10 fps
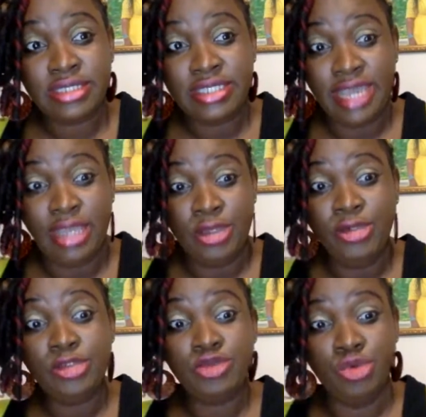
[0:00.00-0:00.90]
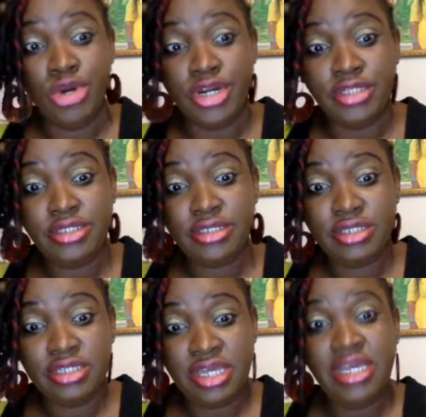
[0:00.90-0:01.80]
They use words
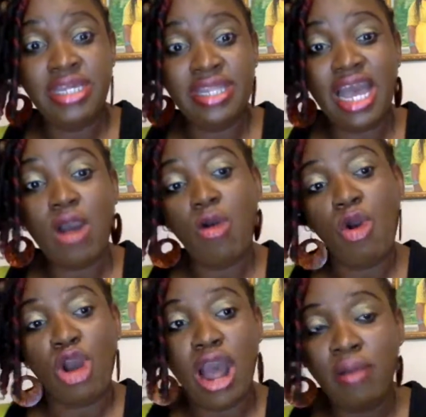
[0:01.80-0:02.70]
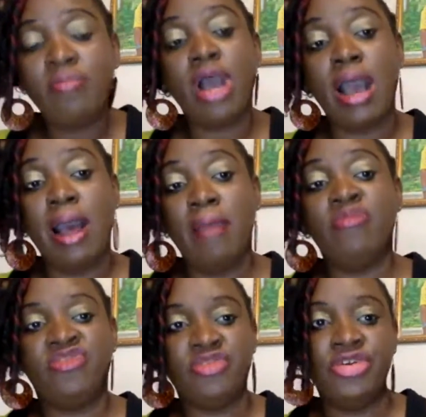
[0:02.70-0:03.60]
thinking that, oh, I'm
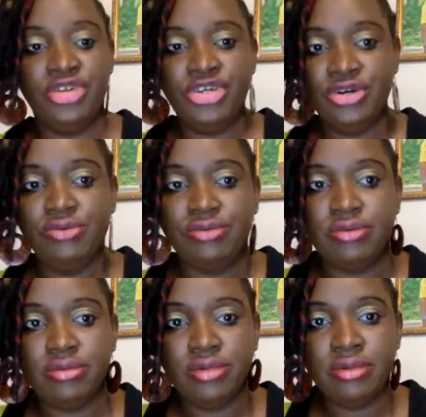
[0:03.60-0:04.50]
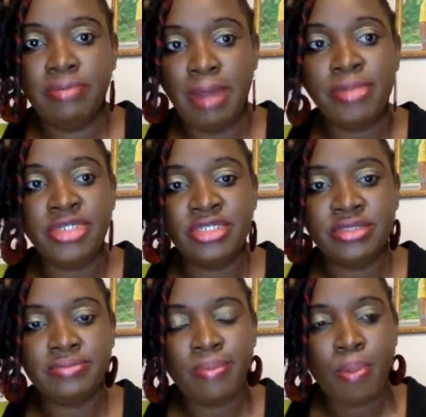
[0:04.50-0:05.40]
for you,
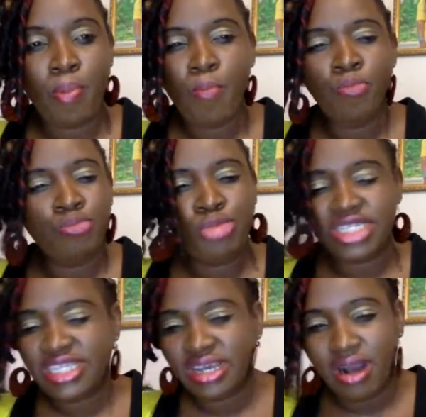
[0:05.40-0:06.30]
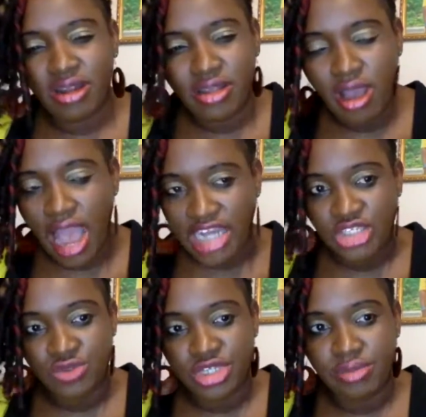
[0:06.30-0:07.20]
members, but they are not
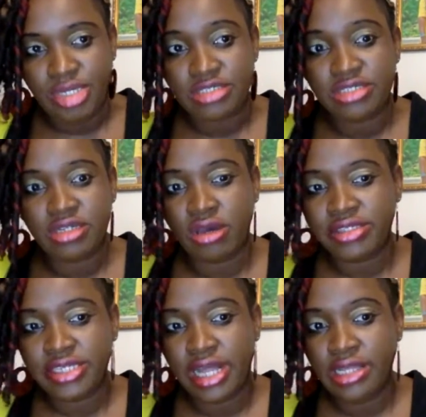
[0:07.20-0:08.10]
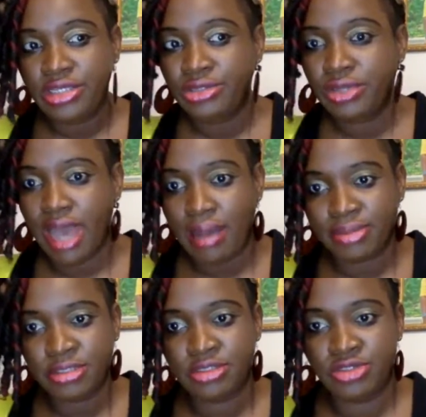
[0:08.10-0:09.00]
actually because they're not telling you the
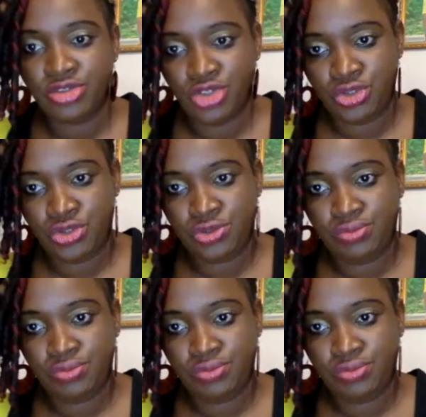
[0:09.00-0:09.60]
absolute truth.